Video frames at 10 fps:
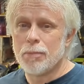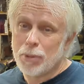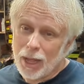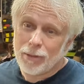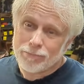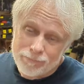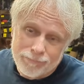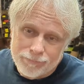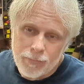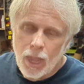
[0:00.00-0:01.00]
But
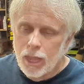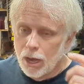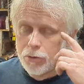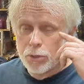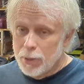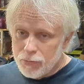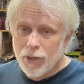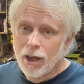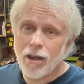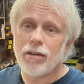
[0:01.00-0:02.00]
you know, to be
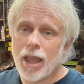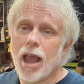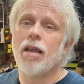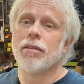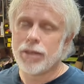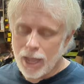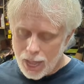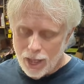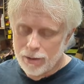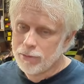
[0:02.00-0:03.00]
fair, yeah, they
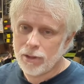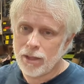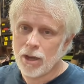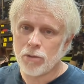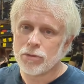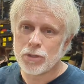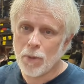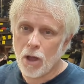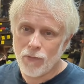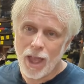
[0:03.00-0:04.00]
had, you know,
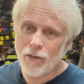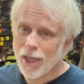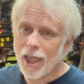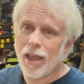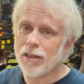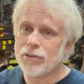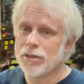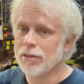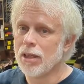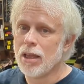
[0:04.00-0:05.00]
small valve heads
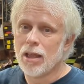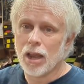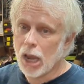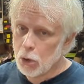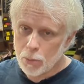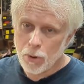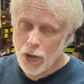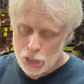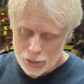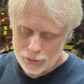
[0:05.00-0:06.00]
and low
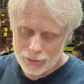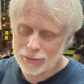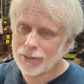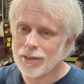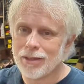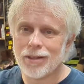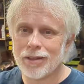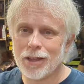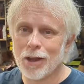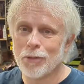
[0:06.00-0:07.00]
compression and,
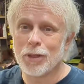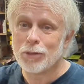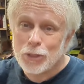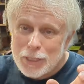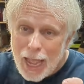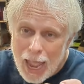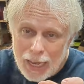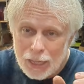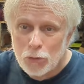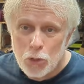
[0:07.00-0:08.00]
you know, tiny little